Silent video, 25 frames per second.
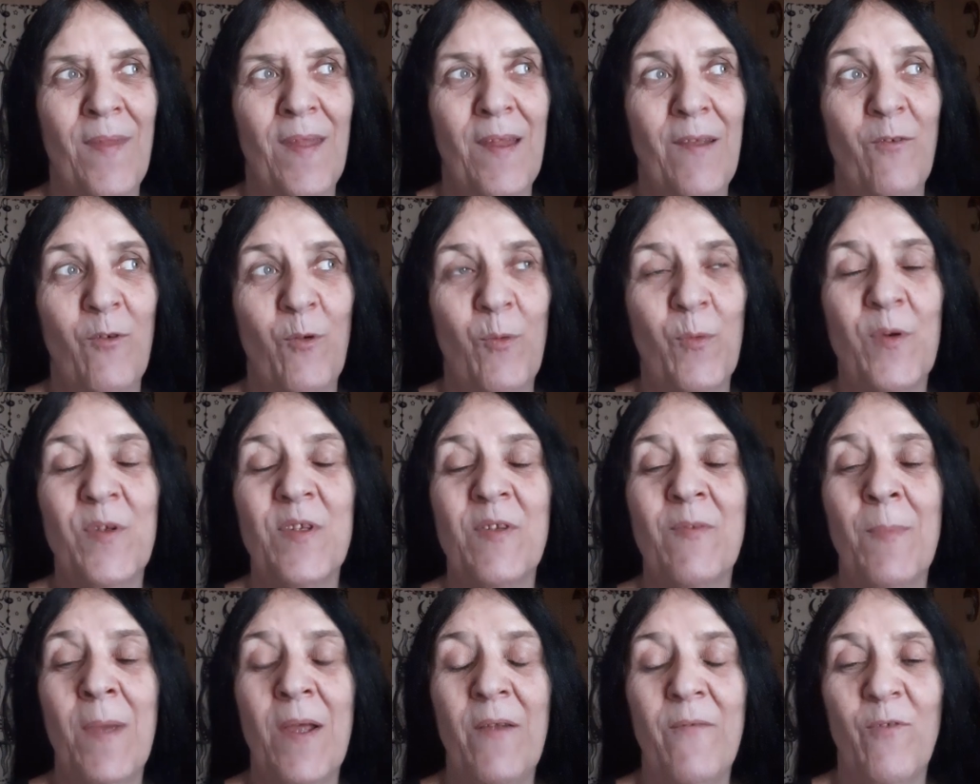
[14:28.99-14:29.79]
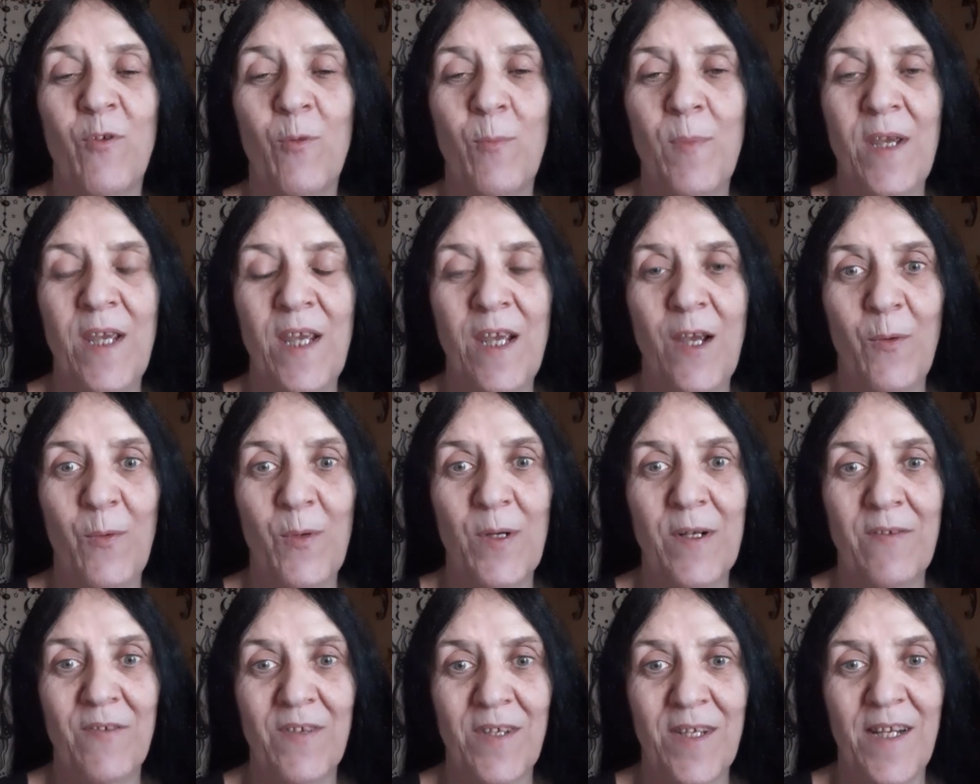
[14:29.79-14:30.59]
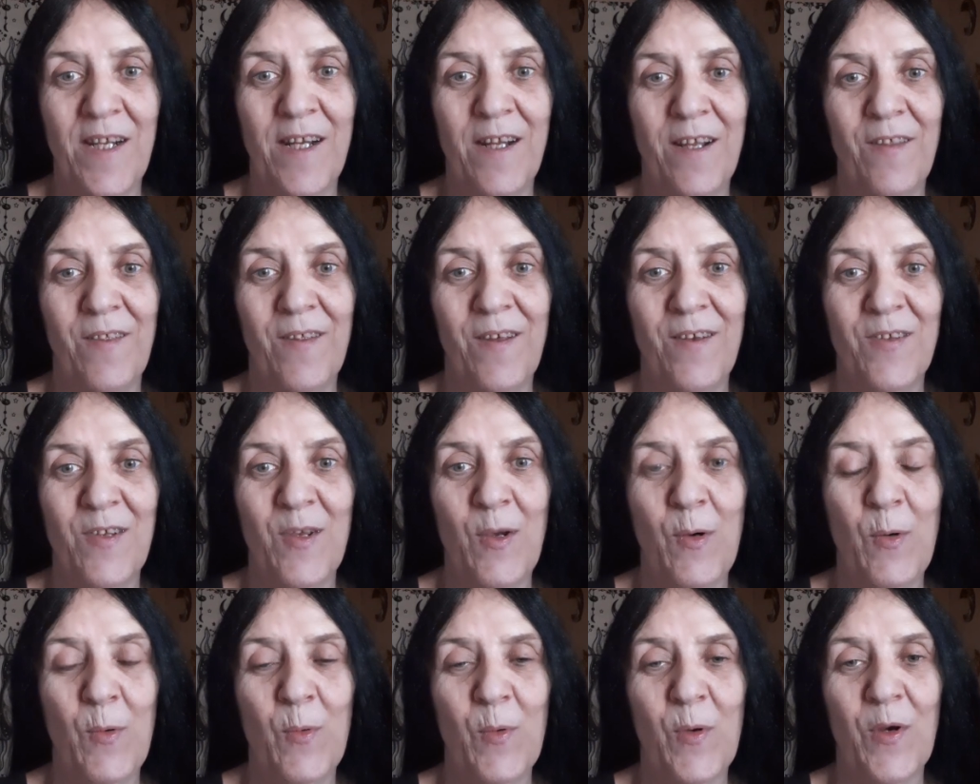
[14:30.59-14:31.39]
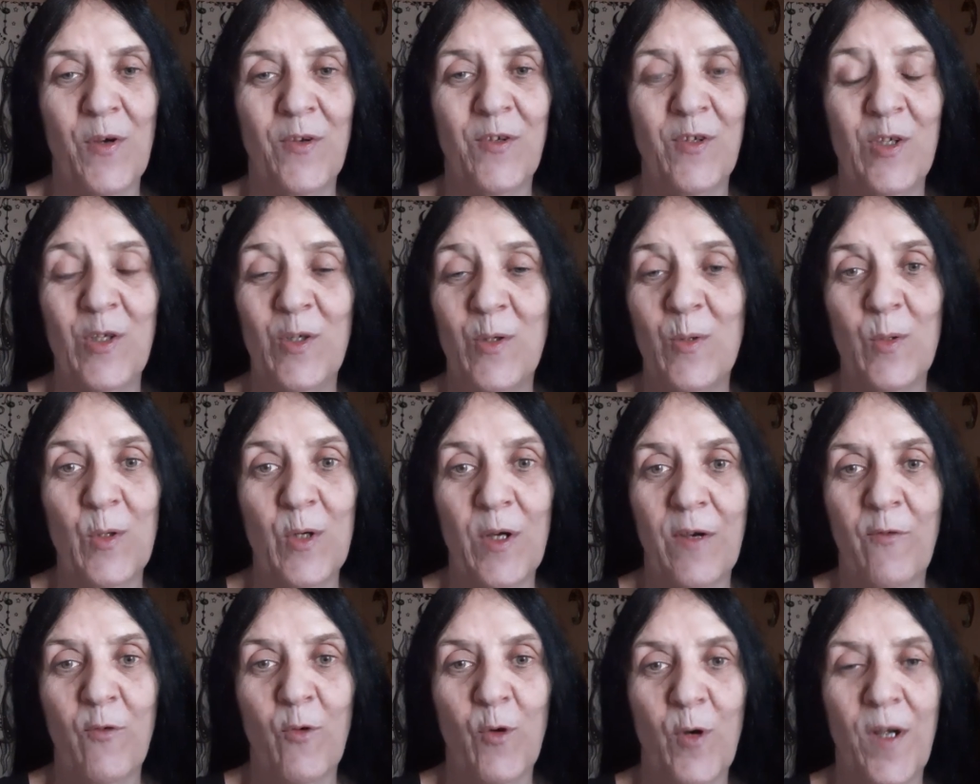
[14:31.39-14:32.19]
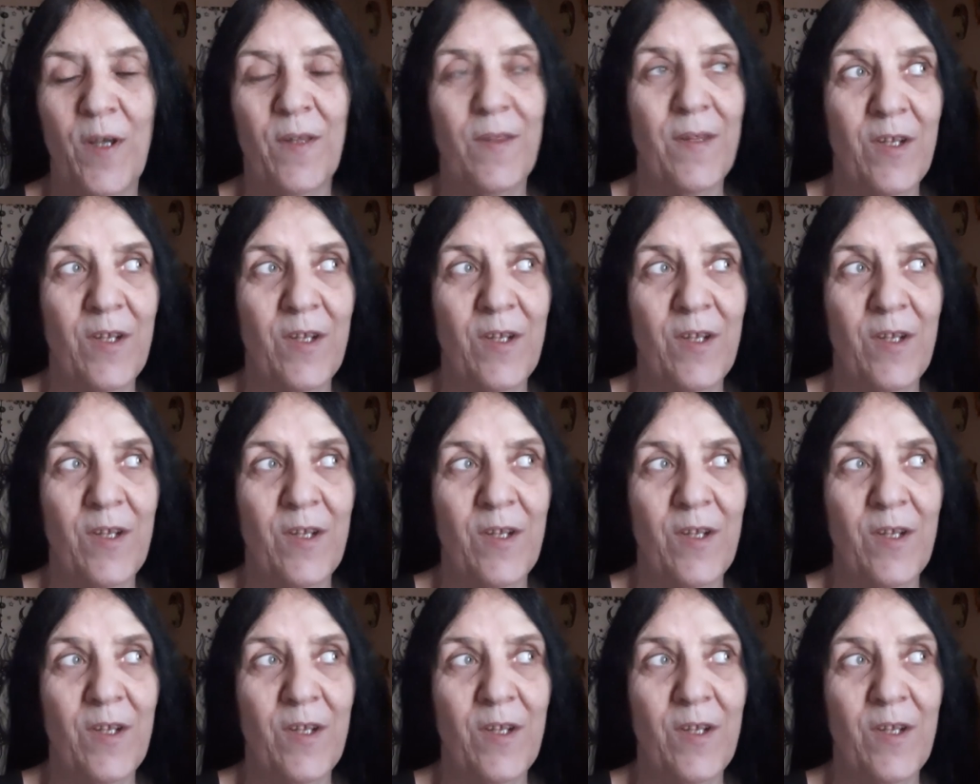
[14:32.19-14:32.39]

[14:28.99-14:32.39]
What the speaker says: If it was meant for me, I would have seen it. That's how it works. You don't look for it.